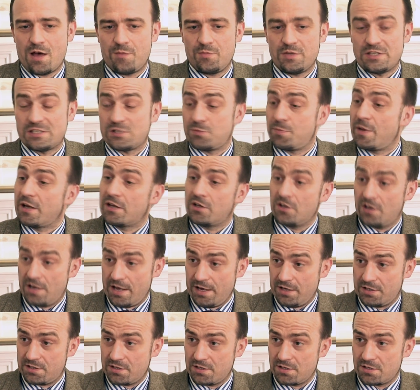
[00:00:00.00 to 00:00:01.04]

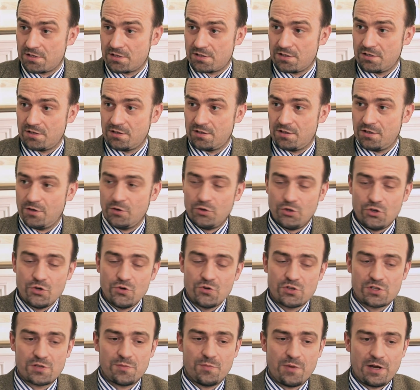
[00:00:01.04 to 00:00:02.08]
speculators who
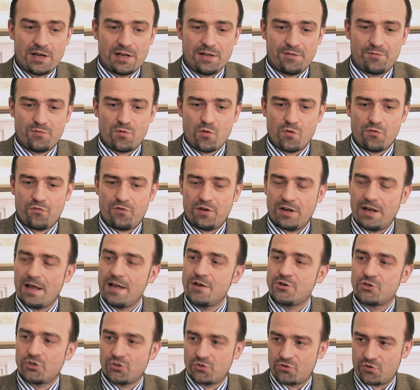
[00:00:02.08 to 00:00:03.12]
use the money for
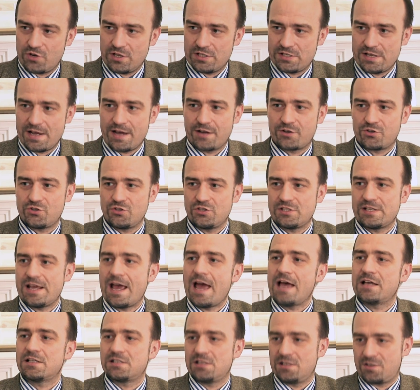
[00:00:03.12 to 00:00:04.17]
financial transactions,
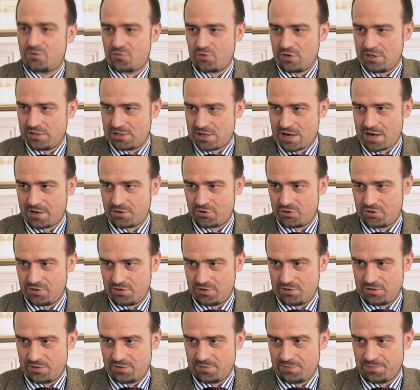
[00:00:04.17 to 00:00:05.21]
asset
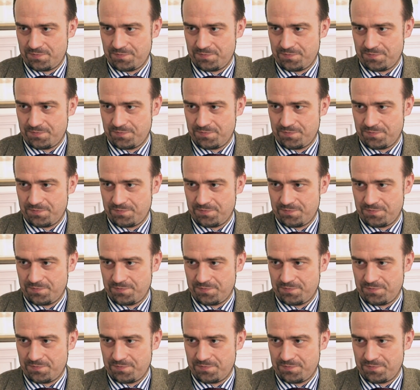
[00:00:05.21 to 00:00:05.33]
transactions,